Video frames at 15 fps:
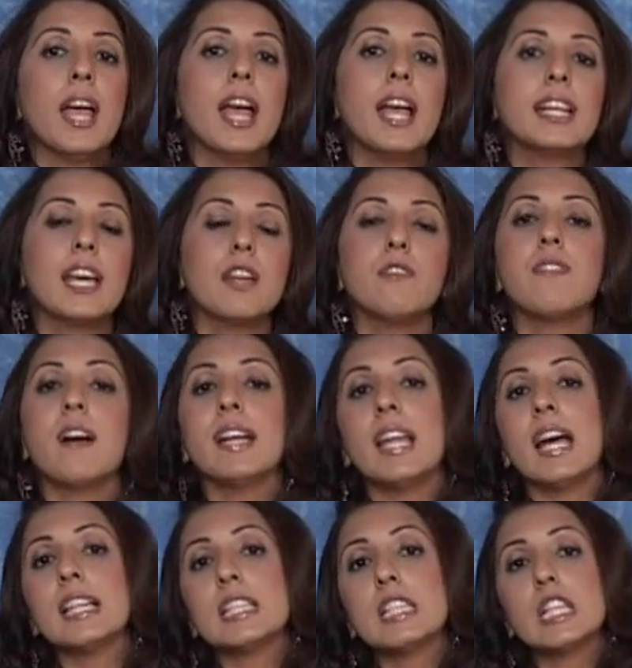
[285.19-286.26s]
Again,
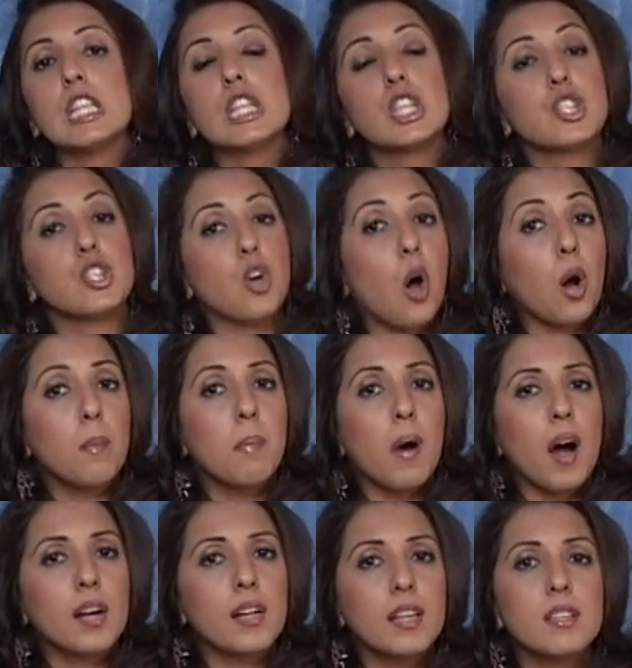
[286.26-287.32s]
finances, stock
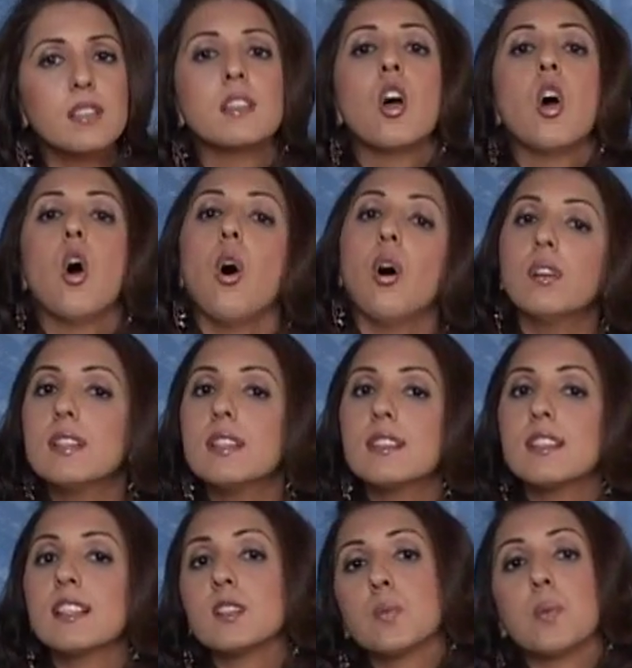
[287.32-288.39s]
markets, all these
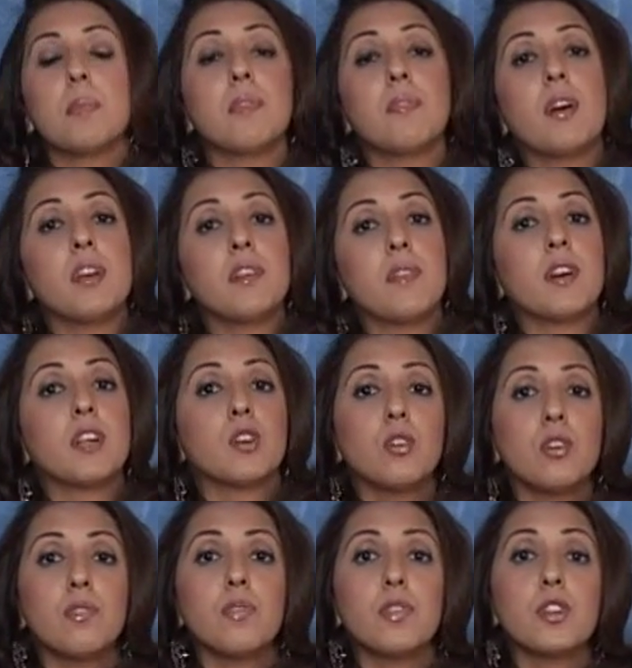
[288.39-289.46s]
things will be very, very
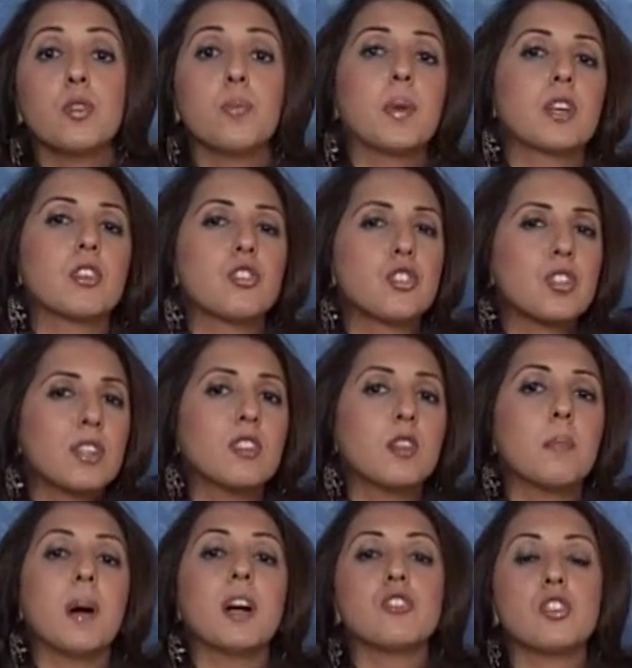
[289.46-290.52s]
good for you, because
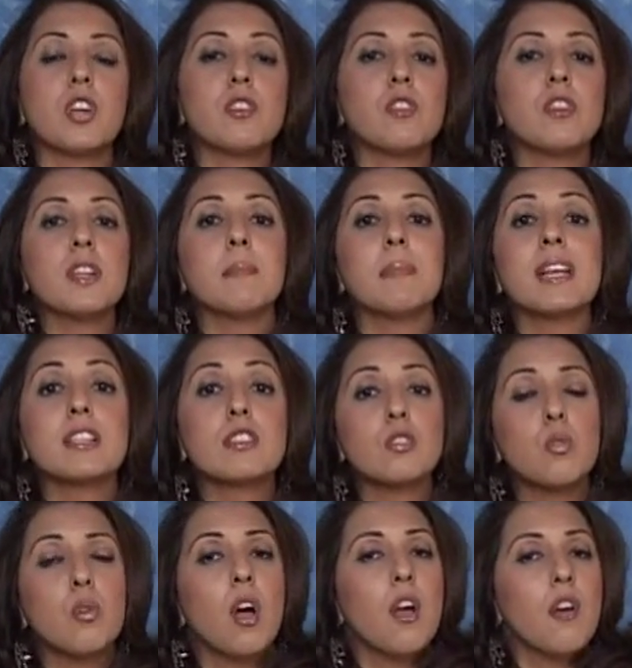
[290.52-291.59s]
Chandrama generally makes
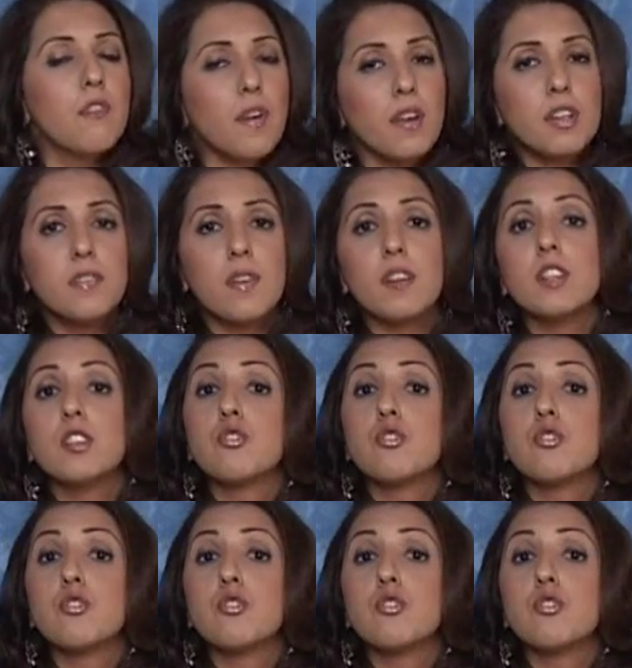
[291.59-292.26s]
you very, very